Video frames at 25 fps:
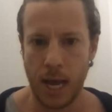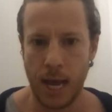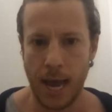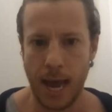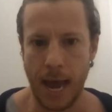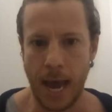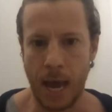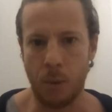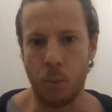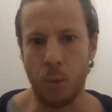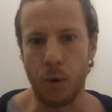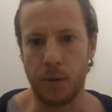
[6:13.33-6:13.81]

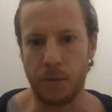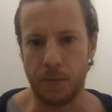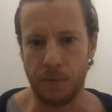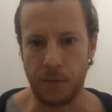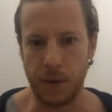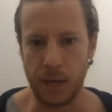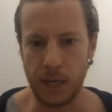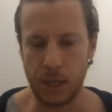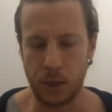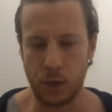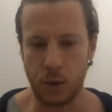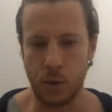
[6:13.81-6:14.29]
And with
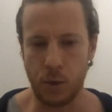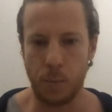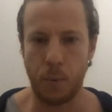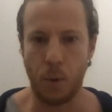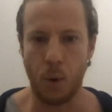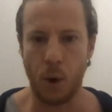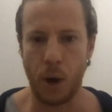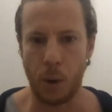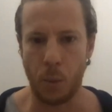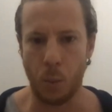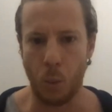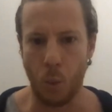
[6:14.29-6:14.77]

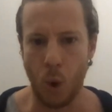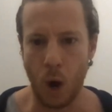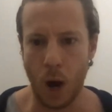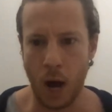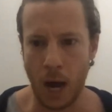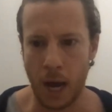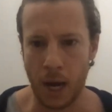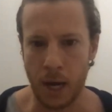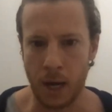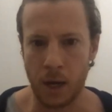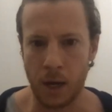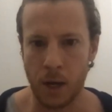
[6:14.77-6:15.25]

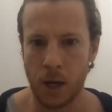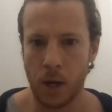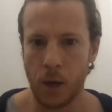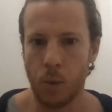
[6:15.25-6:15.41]
V2.1,